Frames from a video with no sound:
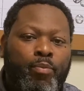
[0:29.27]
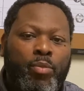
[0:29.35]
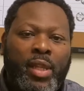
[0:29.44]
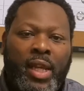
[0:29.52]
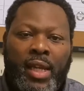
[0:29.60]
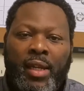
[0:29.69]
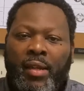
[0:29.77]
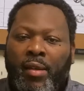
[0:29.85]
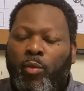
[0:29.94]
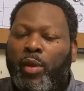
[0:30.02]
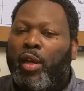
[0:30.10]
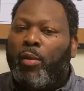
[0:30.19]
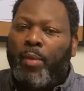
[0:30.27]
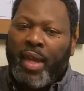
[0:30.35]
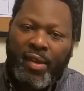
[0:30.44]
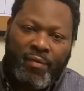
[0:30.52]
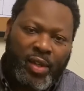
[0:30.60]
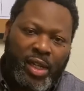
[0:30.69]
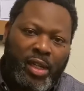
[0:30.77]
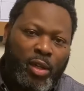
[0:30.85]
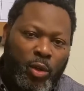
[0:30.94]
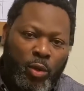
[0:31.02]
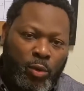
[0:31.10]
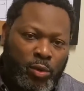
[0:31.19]
And we are making
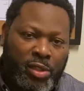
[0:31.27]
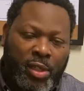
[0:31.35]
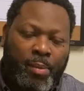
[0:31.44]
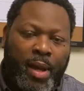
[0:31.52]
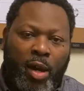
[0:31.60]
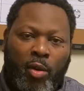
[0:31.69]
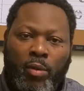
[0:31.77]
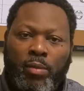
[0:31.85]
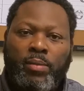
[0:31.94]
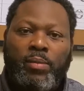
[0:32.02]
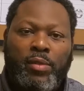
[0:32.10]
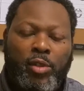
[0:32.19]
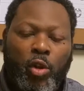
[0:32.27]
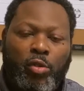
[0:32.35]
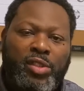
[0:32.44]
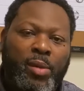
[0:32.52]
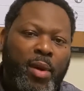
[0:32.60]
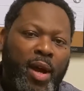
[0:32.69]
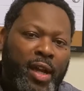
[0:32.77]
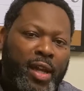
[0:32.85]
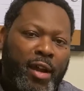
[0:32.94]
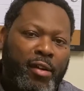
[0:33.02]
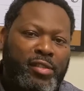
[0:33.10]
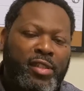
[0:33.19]
videos about, some of our
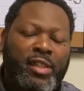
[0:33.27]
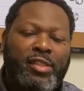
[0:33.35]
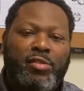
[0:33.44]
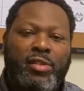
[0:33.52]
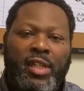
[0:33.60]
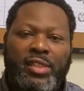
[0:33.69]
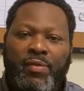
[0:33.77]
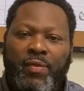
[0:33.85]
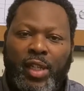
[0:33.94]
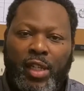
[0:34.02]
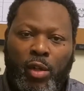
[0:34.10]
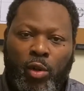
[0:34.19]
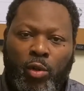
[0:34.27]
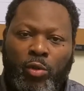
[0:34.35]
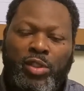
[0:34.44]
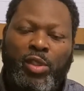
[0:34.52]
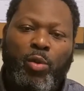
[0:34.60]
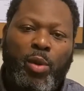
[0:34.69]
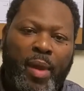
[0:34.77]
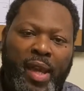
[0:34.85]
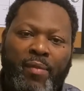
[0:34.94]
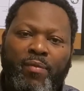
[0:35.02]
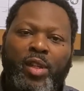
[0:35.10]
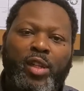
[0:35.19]
character introduction videos, and we're making
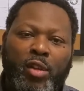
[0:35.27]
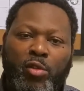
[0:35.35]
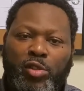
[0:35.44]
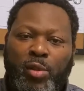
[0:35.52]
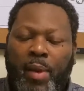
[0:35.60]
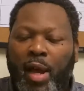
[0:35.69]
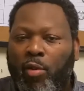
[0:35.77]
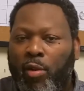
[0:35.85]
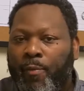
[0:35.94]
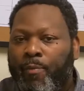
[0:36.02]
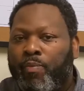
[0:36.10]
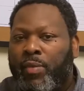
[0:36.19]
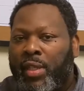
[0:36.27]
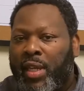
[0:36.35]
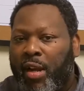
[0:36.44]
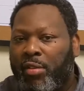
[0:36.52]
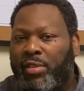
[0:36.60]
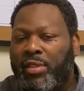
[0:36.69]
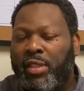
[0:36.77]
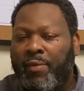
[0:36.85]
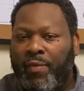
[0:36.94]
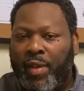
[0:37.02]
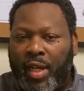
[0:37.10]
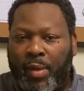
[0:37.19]
videos about character
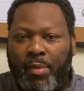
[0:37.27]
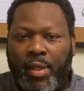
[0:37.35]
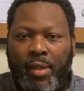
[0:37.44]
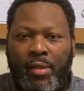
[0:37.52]
development,